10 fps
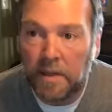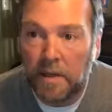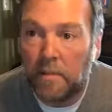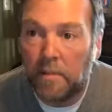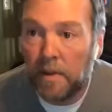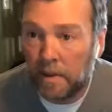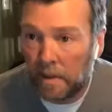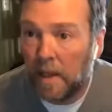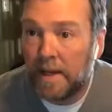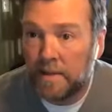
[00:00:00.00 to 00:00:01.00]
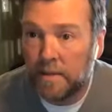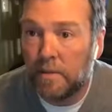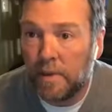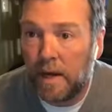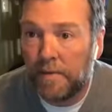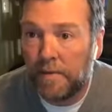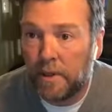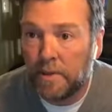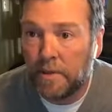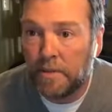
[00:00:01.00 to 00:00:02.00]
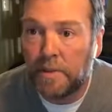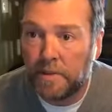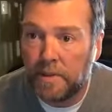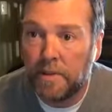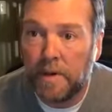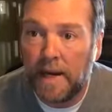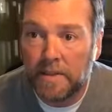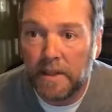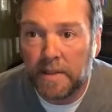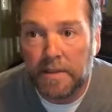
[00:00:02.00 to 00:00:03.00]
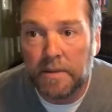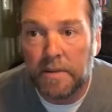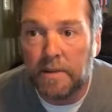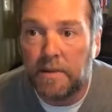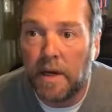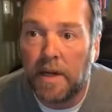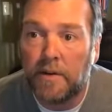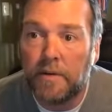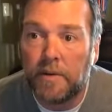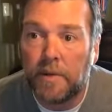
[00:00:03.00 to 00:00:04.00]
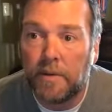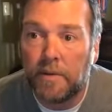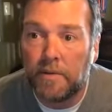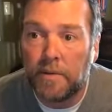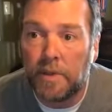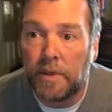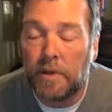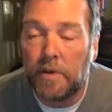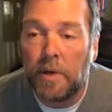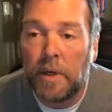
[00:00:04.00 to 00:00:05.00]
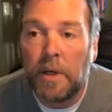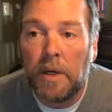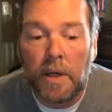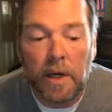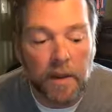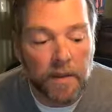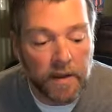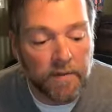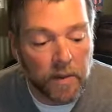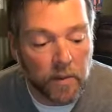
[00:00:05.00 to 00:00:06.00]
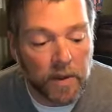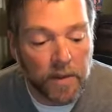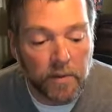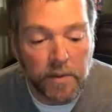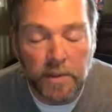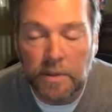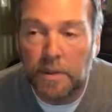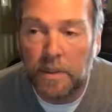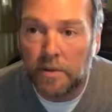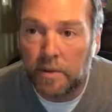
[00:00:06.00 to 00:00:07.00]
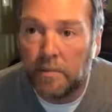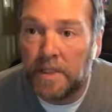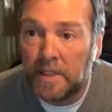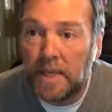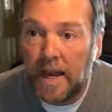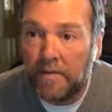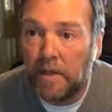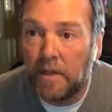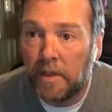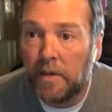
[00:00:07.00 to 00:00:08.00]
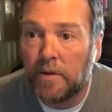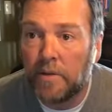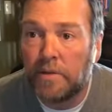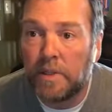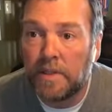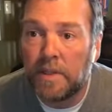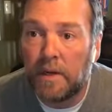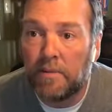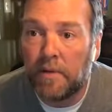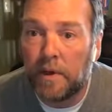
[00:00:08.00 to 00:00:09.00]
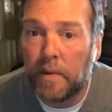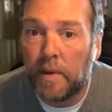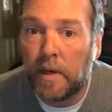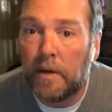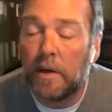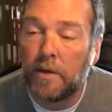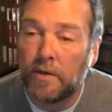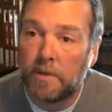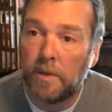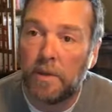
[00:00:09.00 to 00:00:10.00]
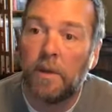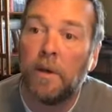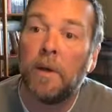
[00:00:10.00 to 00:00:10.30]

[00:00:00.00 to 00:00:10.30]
in a company that has good profit margins but zero assets is non-trivial. So uh, they found one that was extremely savvy and understood ESOPs very well, understood